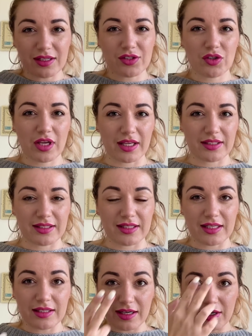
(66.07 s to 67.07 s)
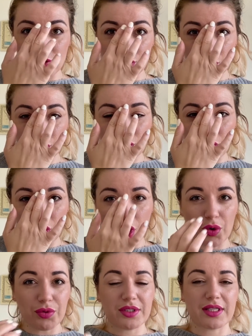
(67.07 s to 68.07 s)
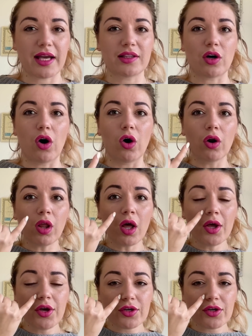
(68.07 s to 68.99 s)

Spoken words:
As you can see, they are not close at all.